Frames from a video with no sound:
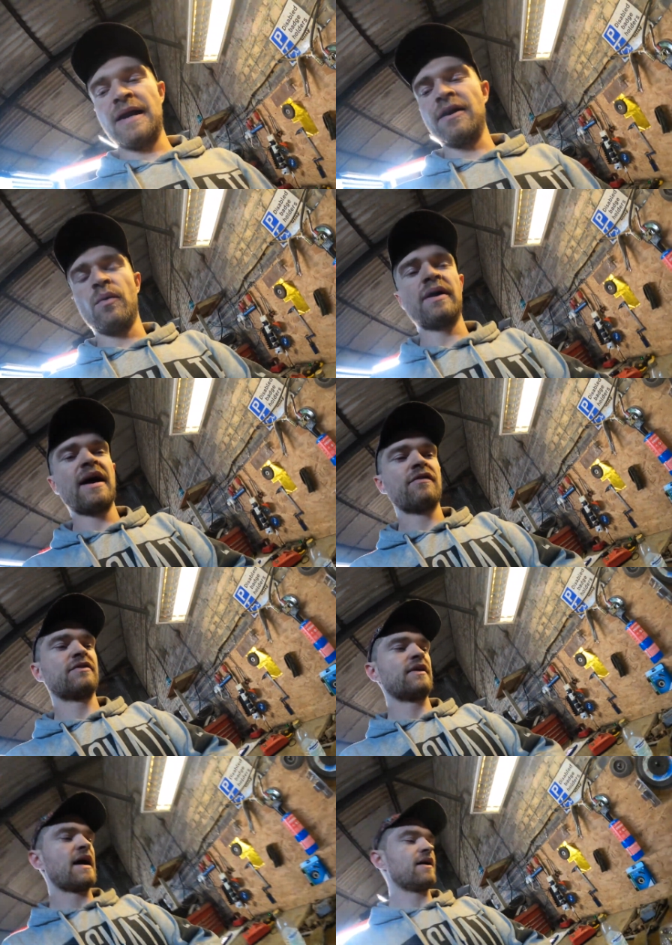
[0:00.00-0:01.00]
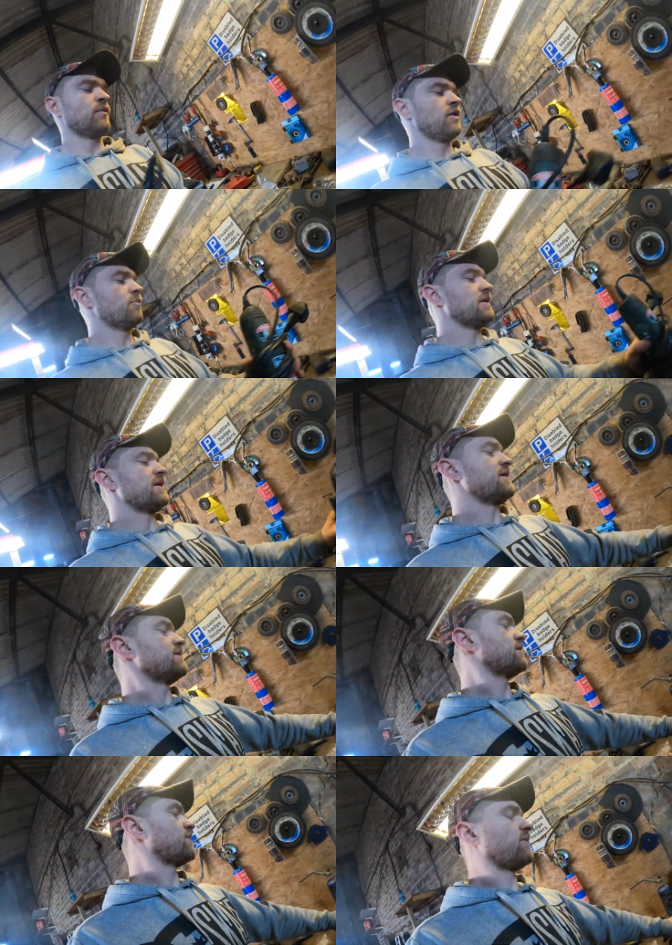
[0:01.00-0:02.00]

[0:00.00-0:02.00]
then the one after that will be